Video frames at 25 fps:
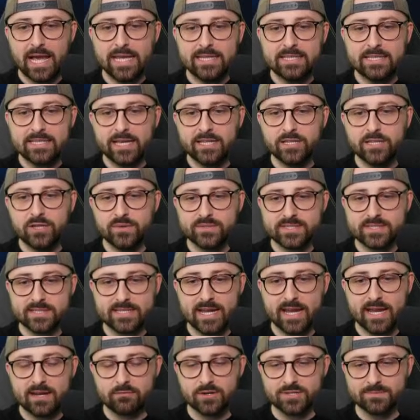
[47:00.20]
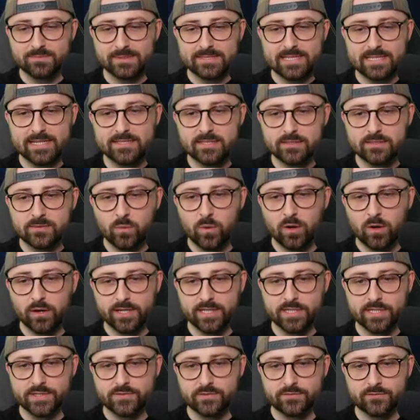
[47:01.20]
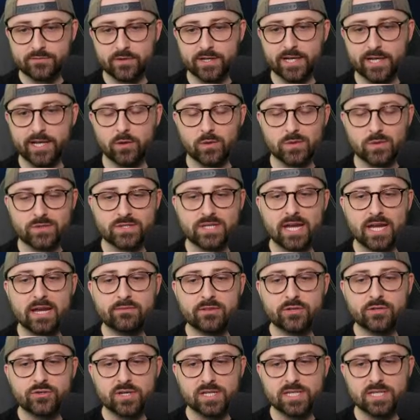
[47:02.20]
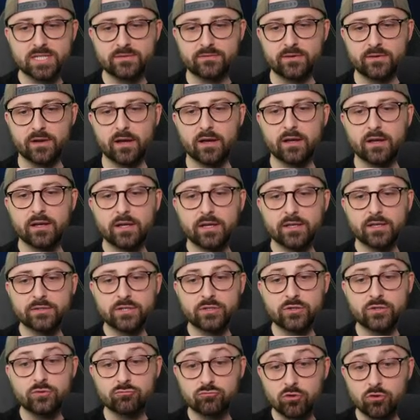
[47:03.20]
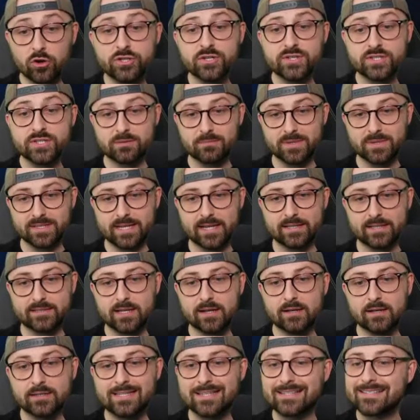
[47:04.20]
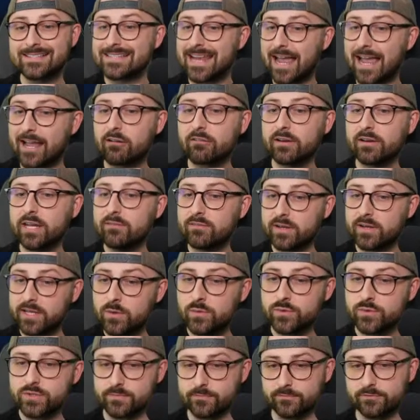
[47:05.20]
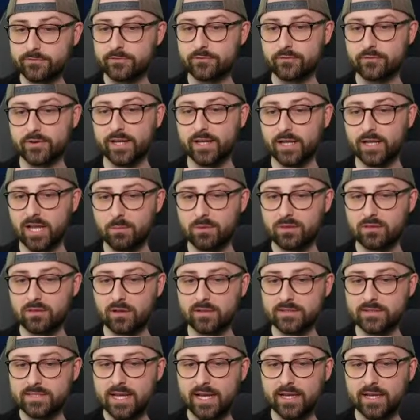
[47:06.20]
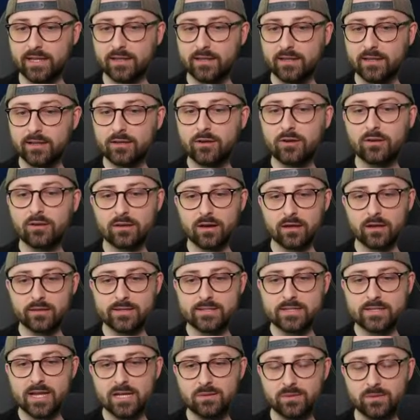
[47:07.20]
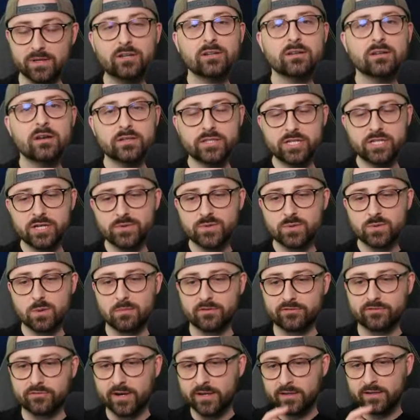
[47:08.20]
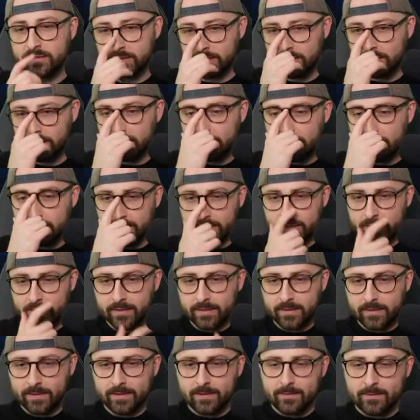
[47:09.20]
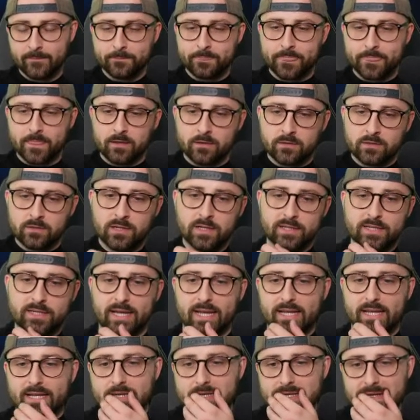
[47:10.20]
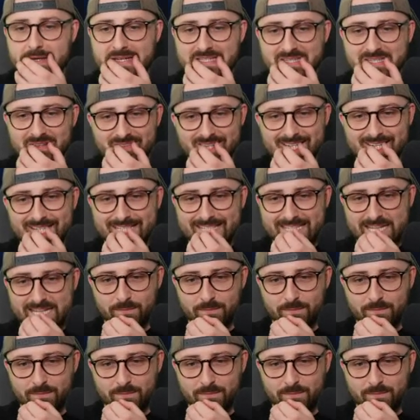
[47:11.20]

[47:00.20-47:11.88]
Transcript: AKU says, hey Ross, Mateta to Watkins for free, or save the transfer to do Rodgers and Mateta to Saka and Evanilson for free in game week 38. Good luck this game week. Good luck to you as well, my friend. Okay, it's a very